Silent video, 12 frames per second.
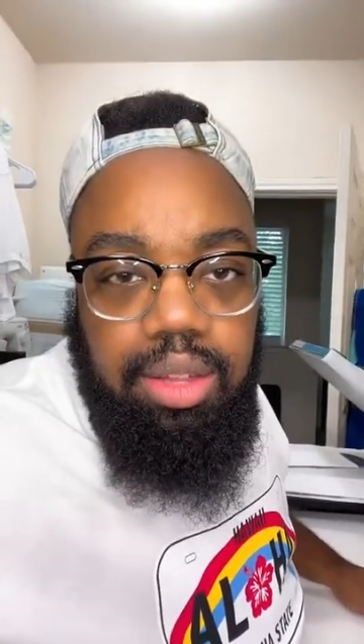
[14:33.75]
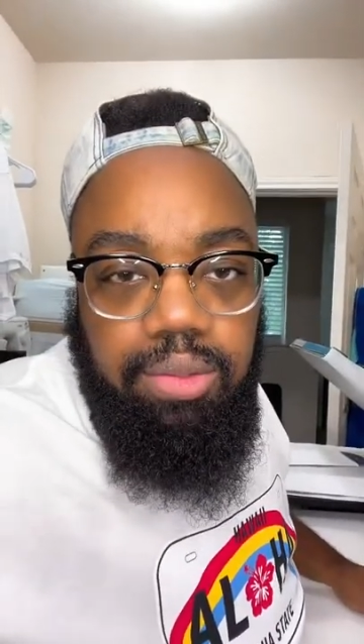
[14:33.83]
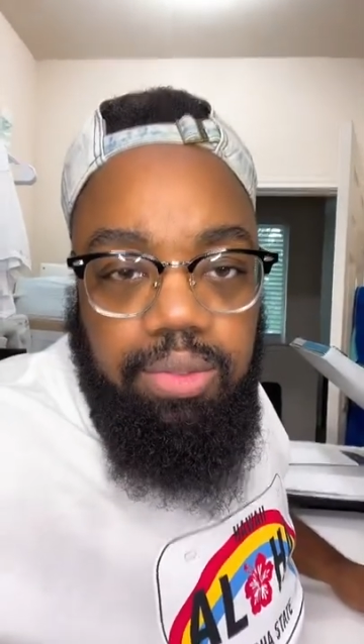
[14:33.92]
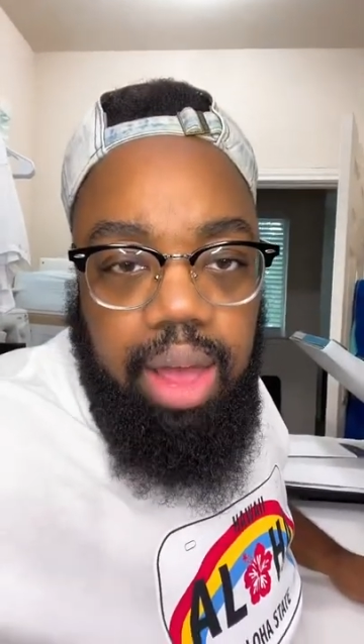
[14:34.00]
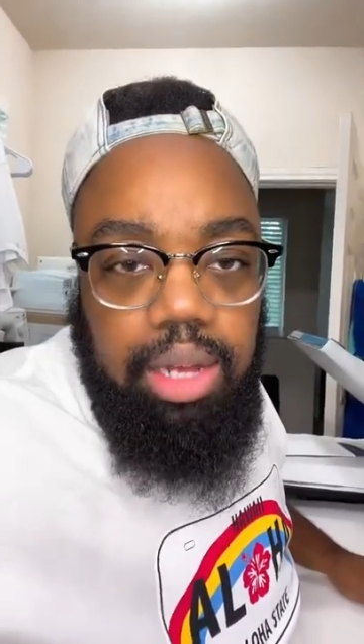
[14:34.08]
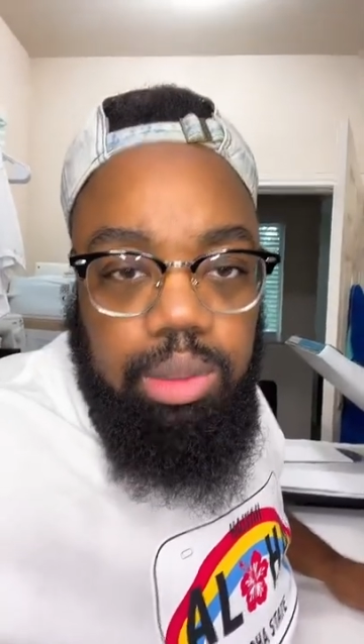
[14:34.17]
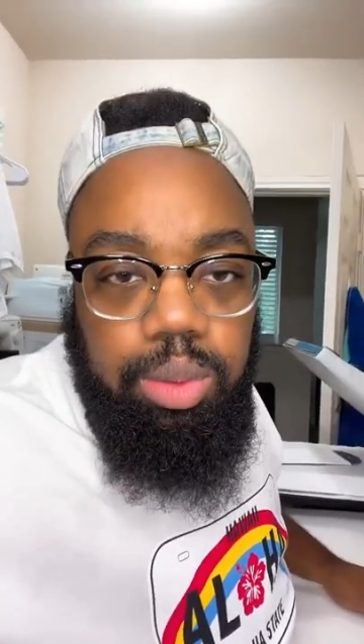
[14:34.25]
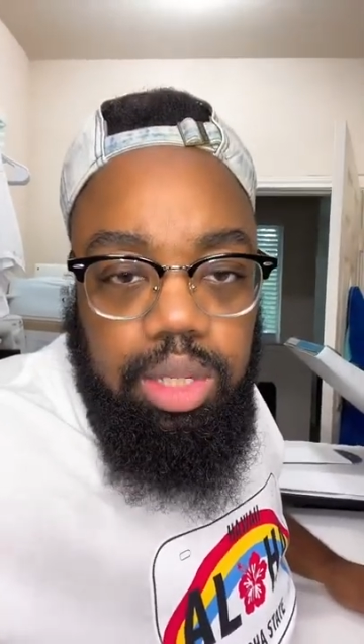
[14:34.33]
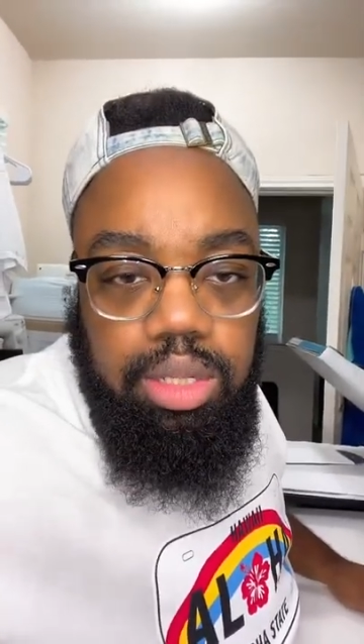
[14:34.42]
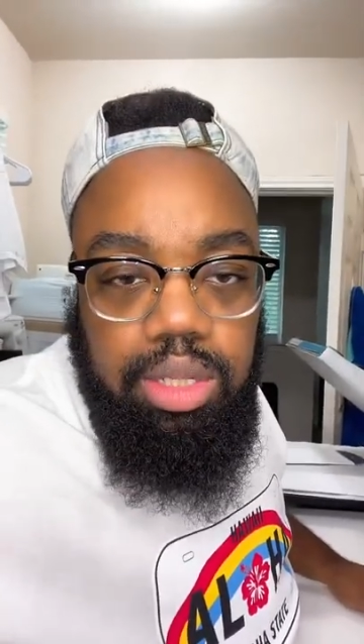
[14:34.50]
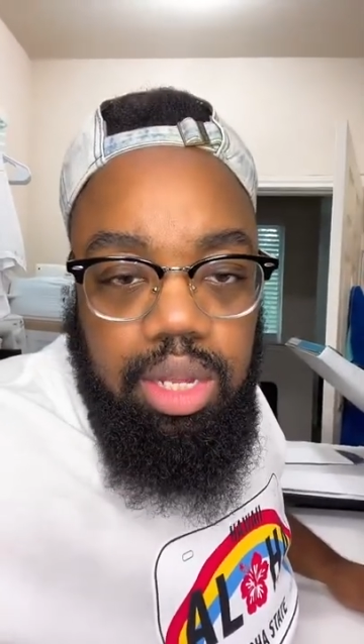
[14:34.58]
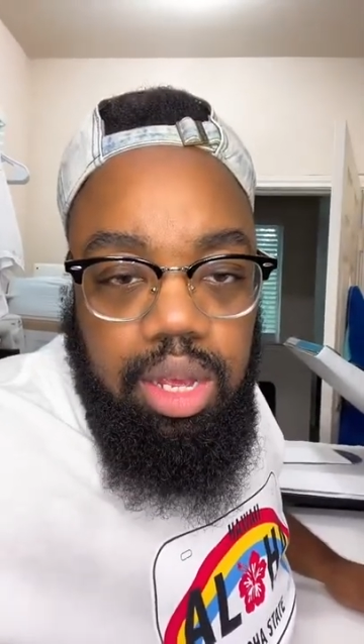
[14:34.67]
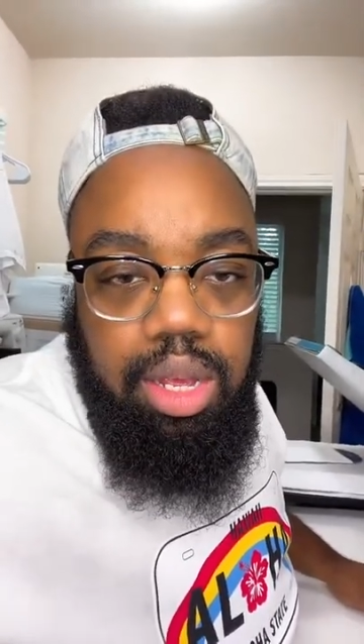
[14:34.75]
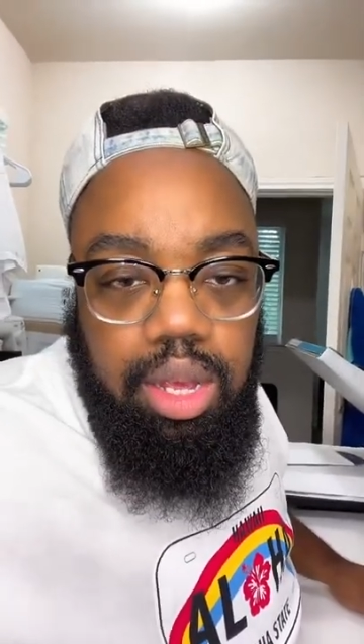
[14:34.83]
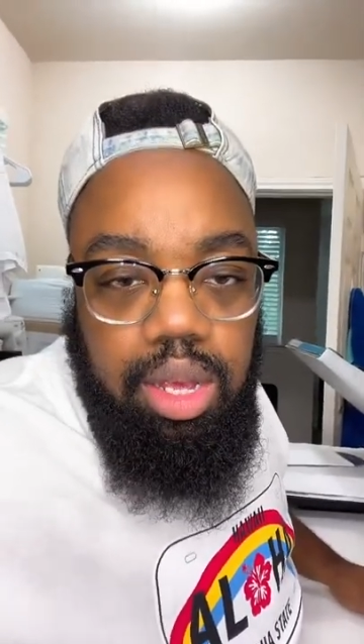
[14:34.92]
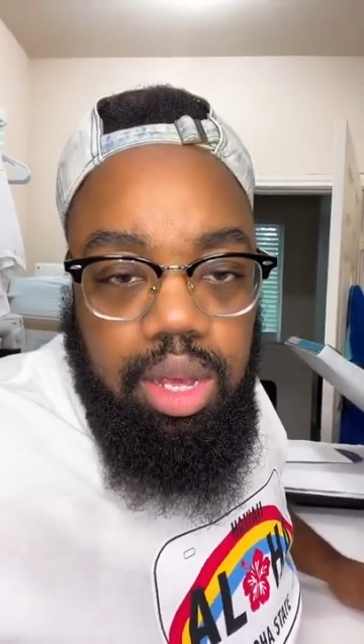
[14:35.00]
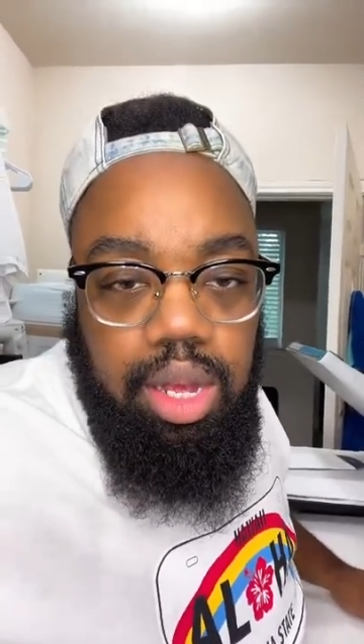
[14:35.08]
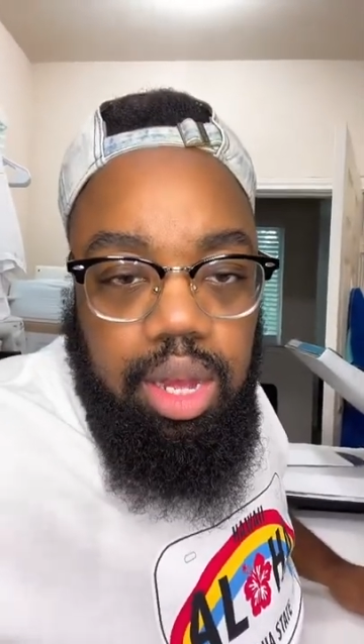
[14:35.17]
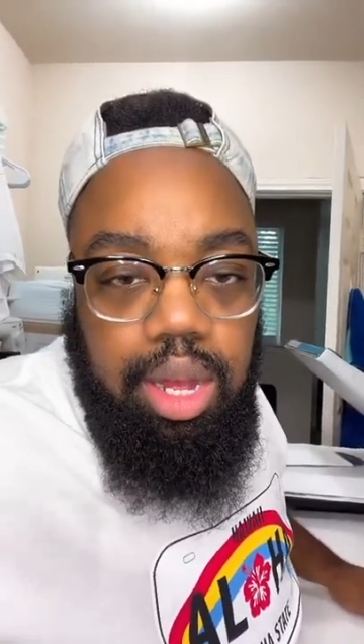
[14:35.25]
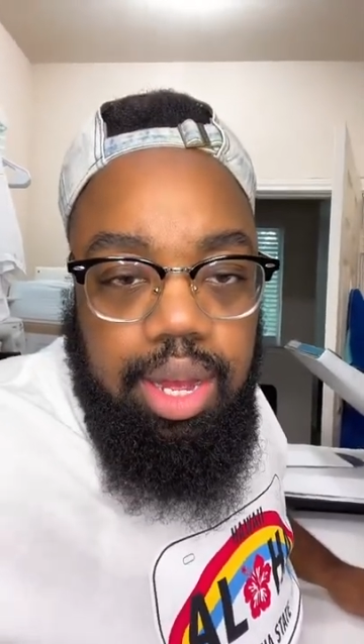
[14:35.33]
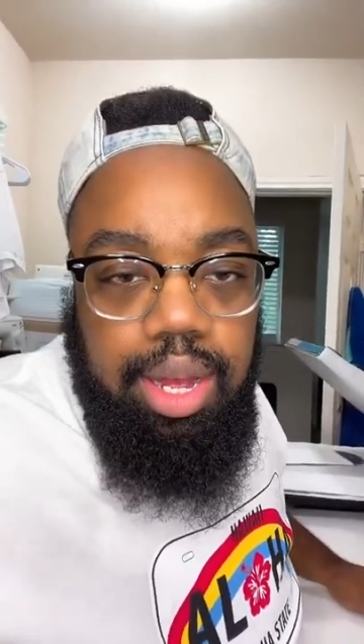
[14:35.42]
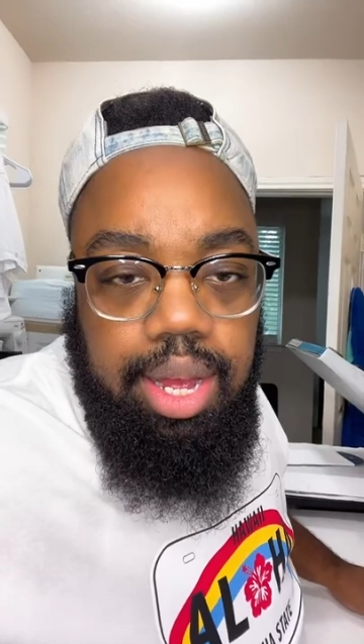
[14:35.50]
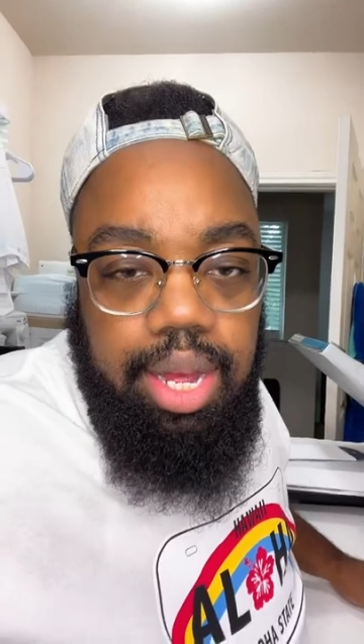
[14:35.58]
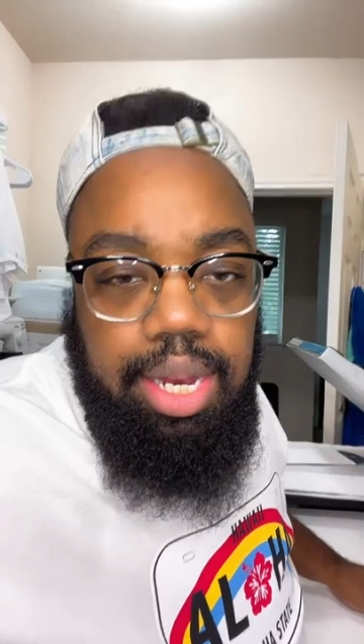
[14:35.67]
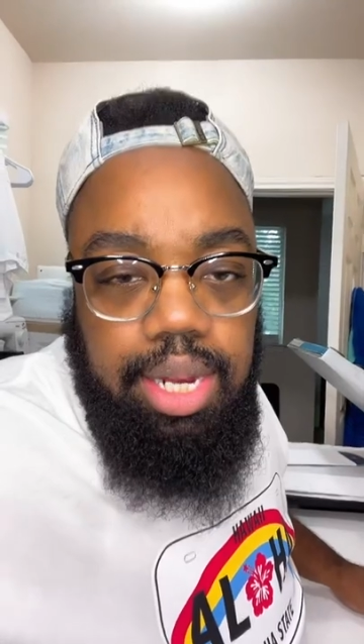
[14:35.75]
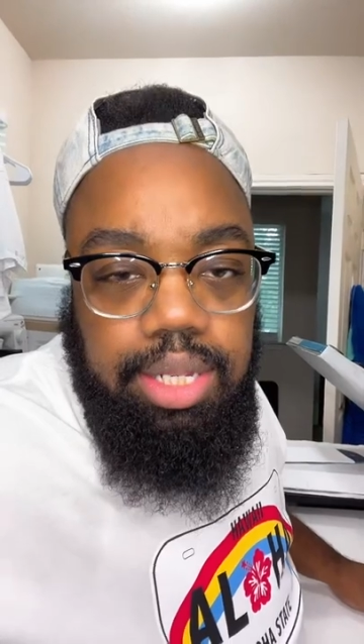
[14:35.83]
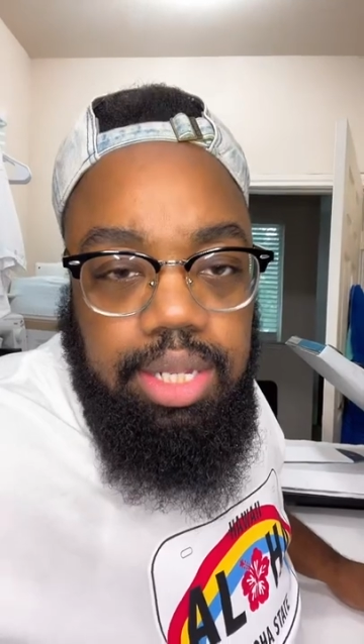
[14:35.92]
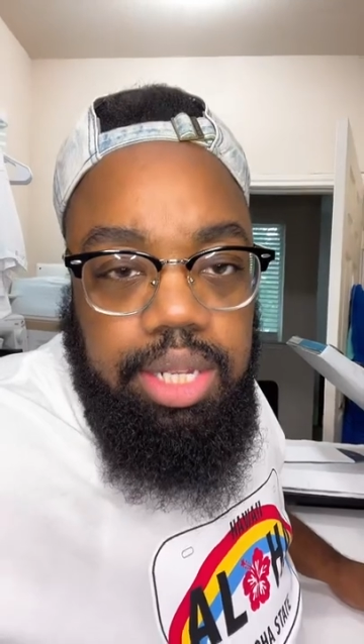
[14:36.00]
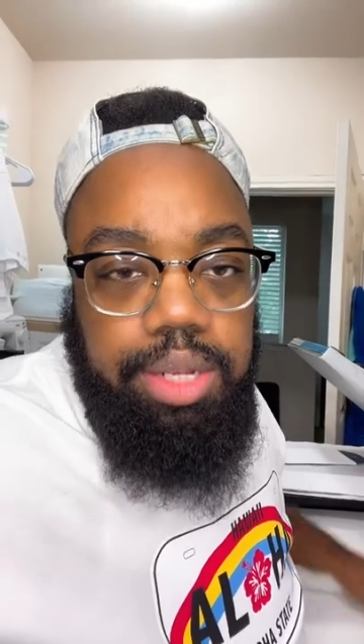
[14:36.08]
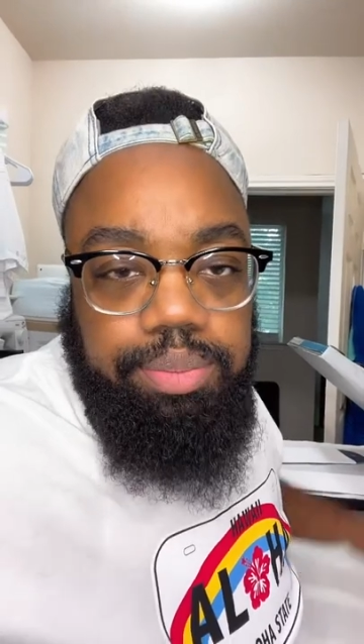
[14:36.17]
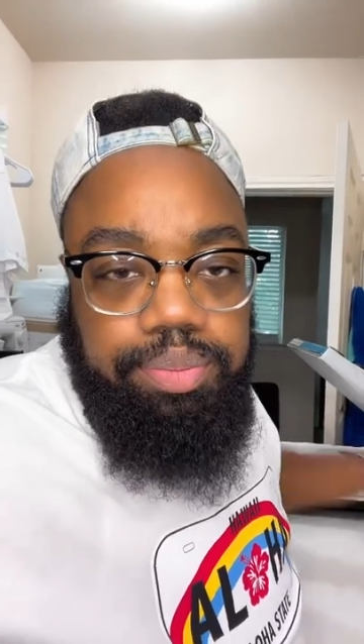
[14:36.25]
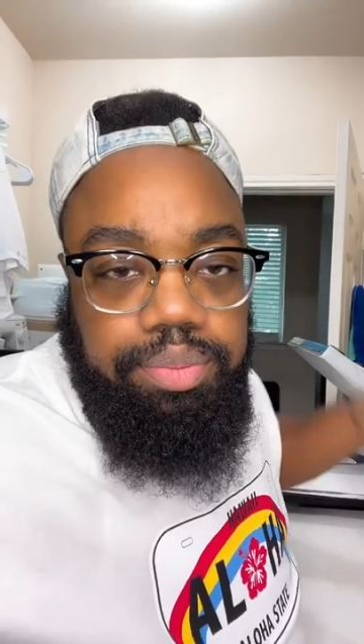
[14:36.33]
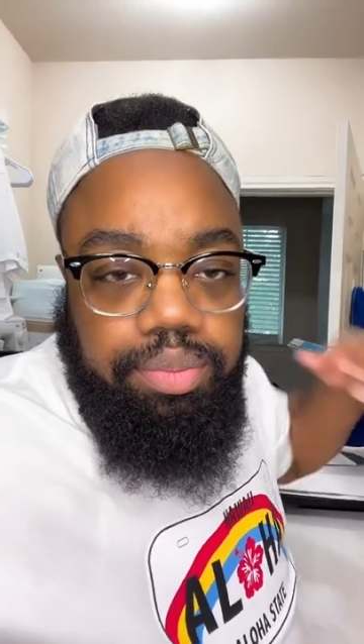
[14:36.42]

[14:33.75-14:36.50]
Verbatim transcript: the followers. Uh, let's see.